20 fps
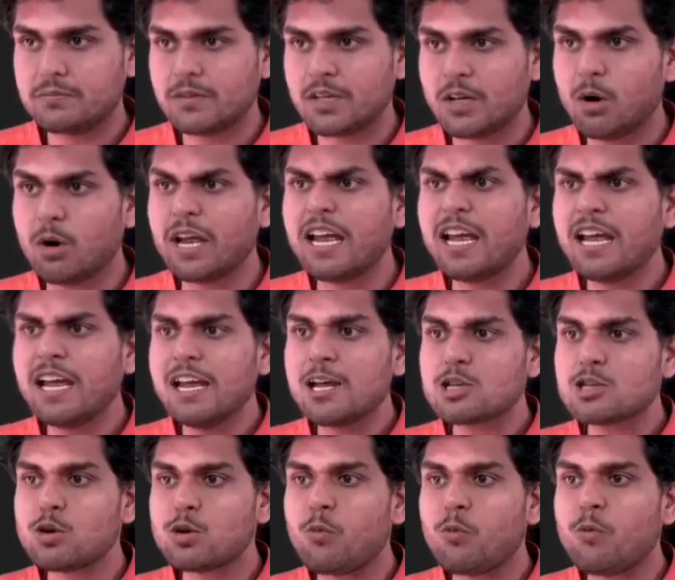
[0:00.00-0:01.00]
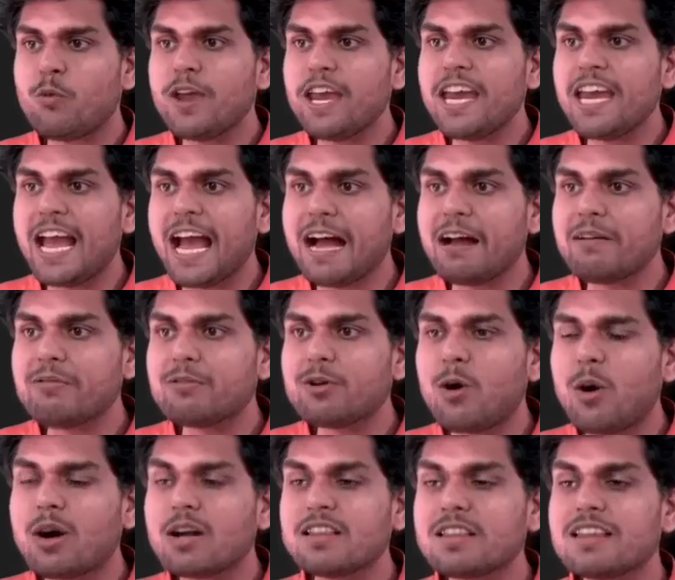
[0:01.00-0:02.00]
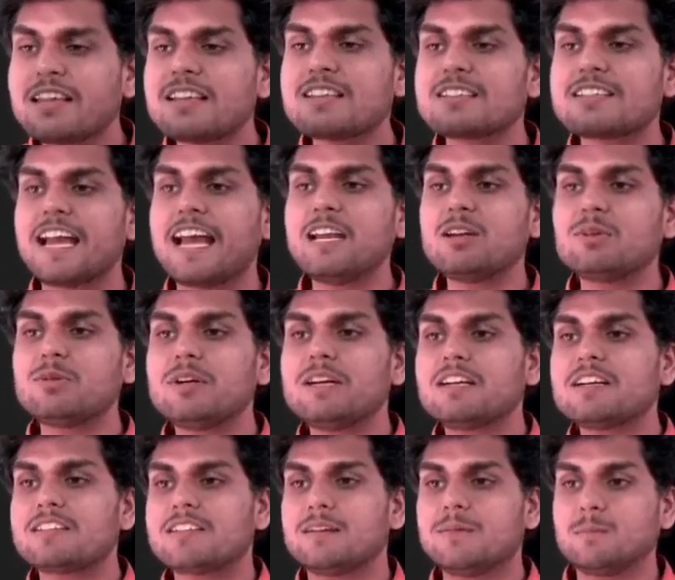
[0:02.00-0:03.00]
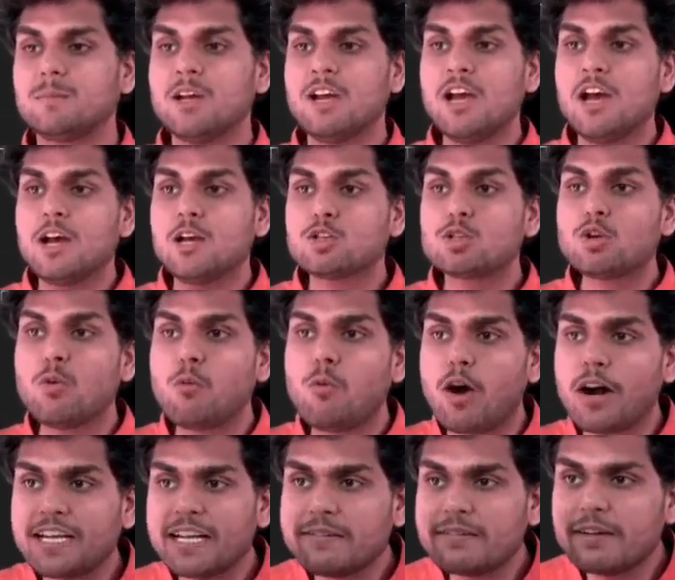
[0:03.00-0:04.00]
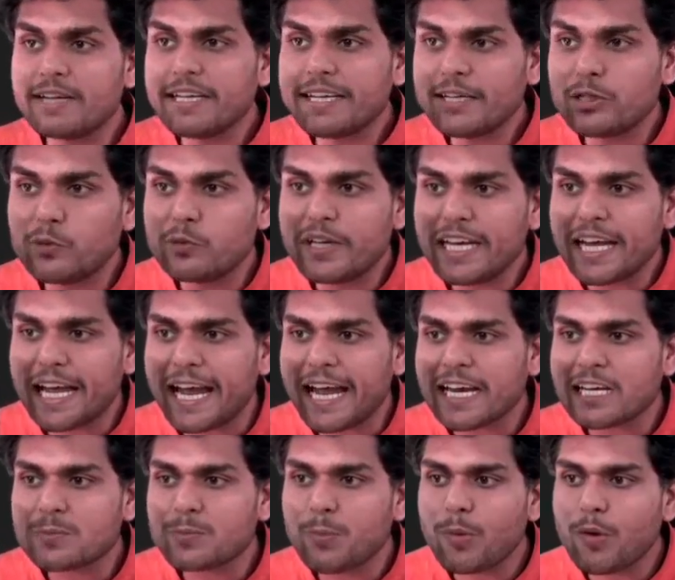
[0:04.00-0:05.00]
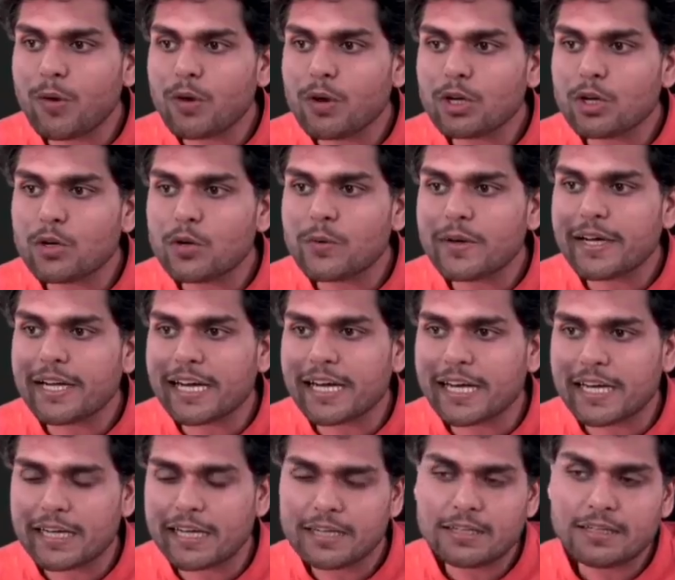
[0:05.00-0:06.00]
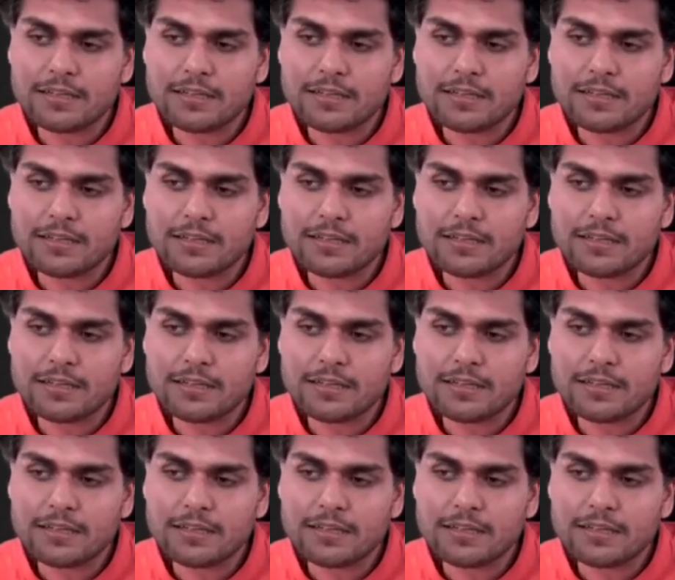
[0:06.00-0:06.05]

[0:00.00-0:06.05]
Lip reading: Okay, so we have got this calculate sum. So whatever you will export over here